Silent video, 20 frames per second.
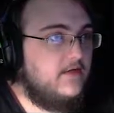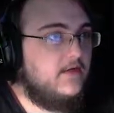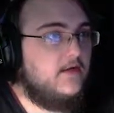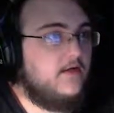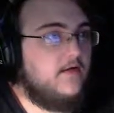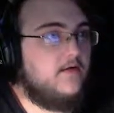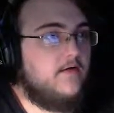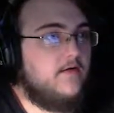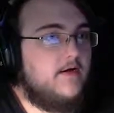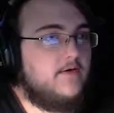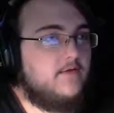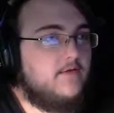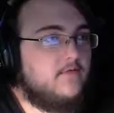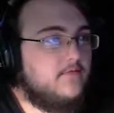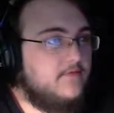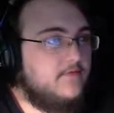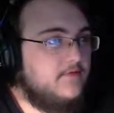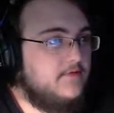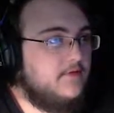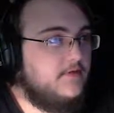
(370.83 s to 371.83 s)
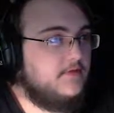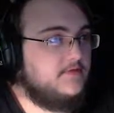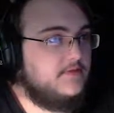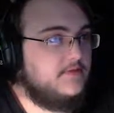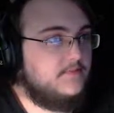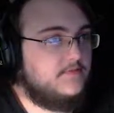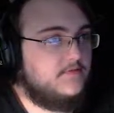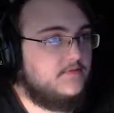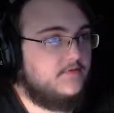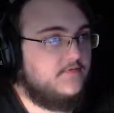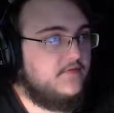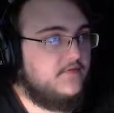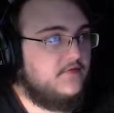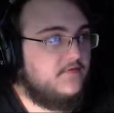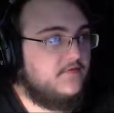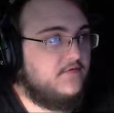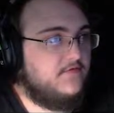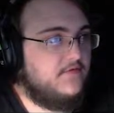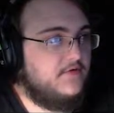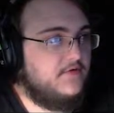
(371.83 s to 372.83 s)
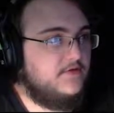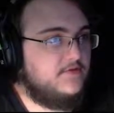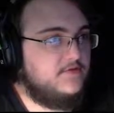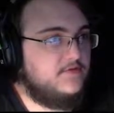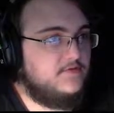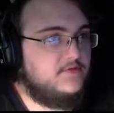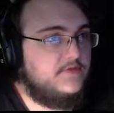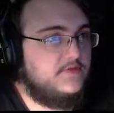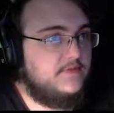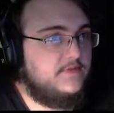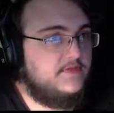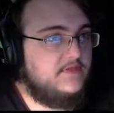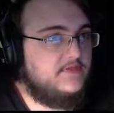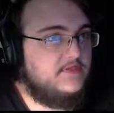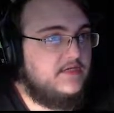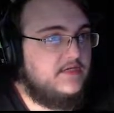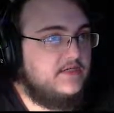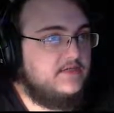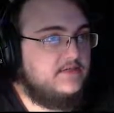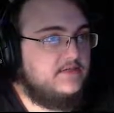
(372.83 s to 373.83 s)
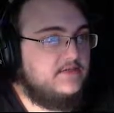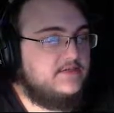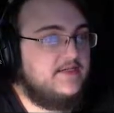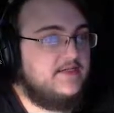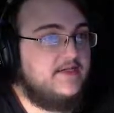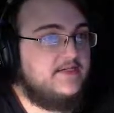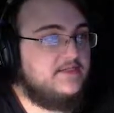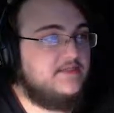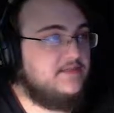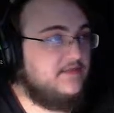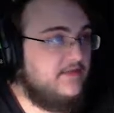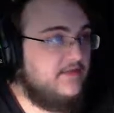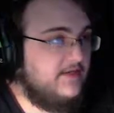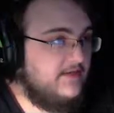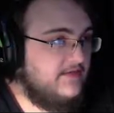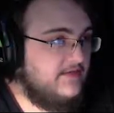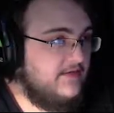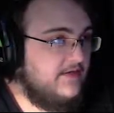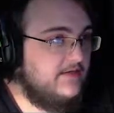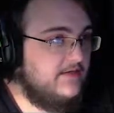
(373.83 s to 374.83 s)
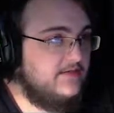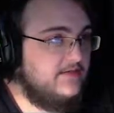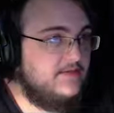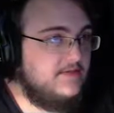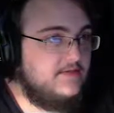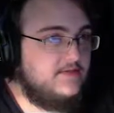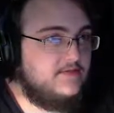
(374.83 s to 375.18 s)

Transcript: Oh, I don't really know. Some sort of interference or something sciencey like that.